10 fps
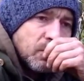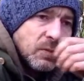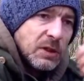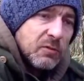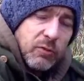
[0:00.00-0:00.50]

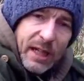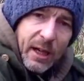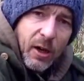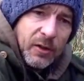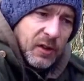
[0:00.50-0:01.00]
It's really
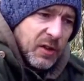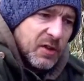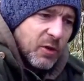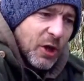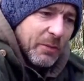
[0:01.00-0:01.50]
hard to
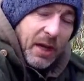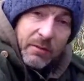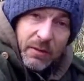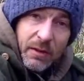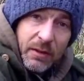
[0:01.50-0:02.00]
describe, but
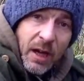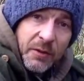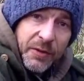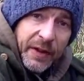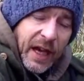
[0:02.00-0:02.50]

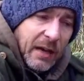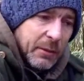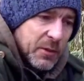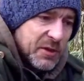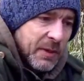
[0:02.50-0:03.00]

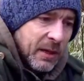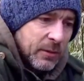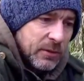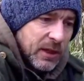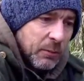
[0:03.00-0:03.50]
unforgettable smell.
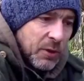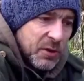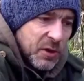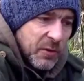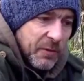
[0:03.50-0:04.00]
And
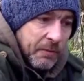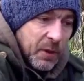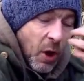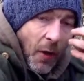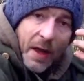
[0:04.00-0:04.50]
once you've
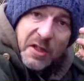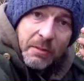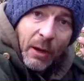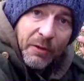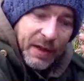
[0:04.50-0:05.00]
got that
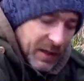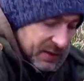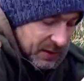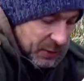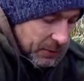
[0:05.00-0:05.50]
smell
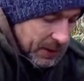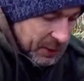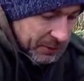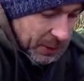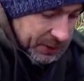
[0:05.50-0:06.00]
fixed in
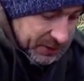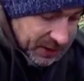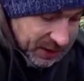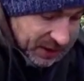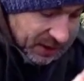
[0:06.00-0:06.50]
your mind,
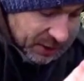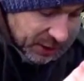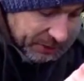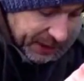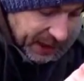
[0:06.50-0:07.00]
you
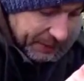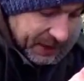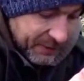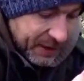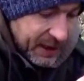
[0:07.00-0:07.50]
can pick up
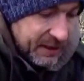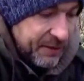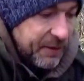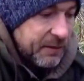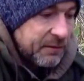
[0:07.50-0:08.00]
another
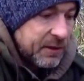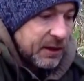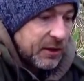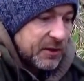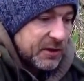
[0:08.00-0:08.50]
leaf that
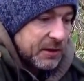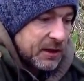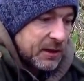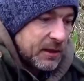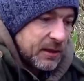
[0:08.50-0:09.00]
looks
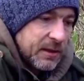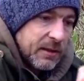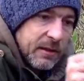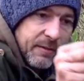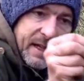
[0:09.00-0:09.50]

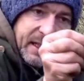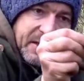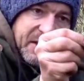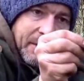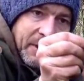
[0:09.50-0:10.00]
vaguely
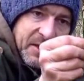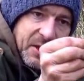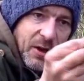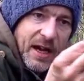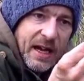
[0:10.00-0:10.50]
similar. It's
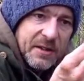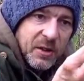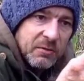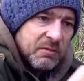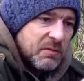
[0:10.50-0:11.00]
got hairs
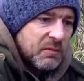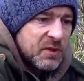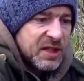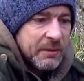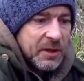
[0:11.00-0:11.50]
on,
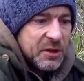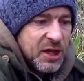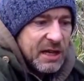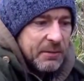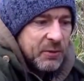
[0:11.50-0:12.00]
similar
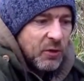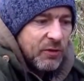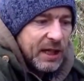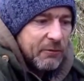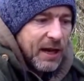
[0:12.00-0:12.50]
shape, not
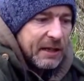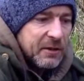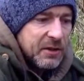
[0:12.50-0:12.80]
really round.